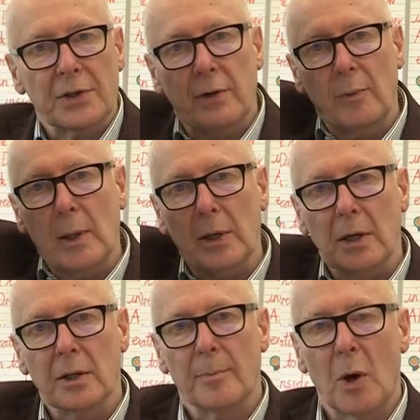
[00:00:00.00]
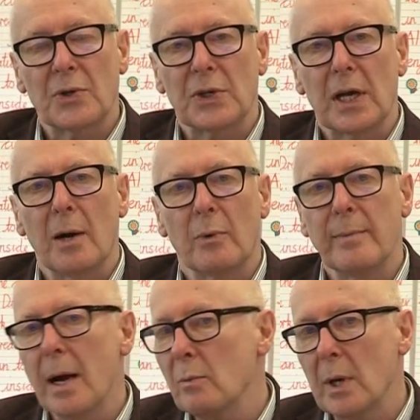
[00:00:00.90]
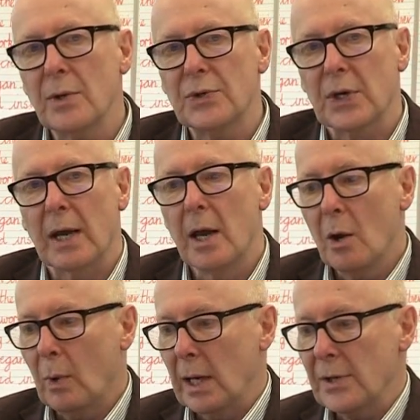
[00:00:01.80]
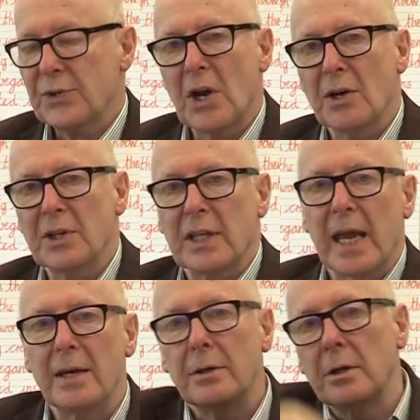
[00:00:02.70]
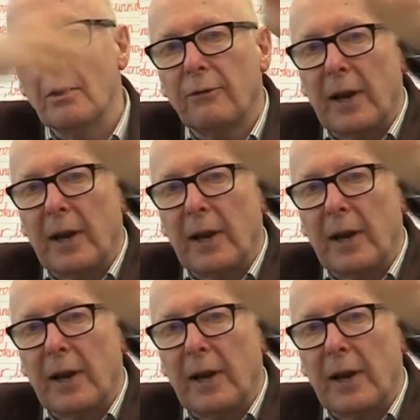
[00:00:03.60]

So if we're looking at the boxing up, we might well say, well, let's start at the end and do a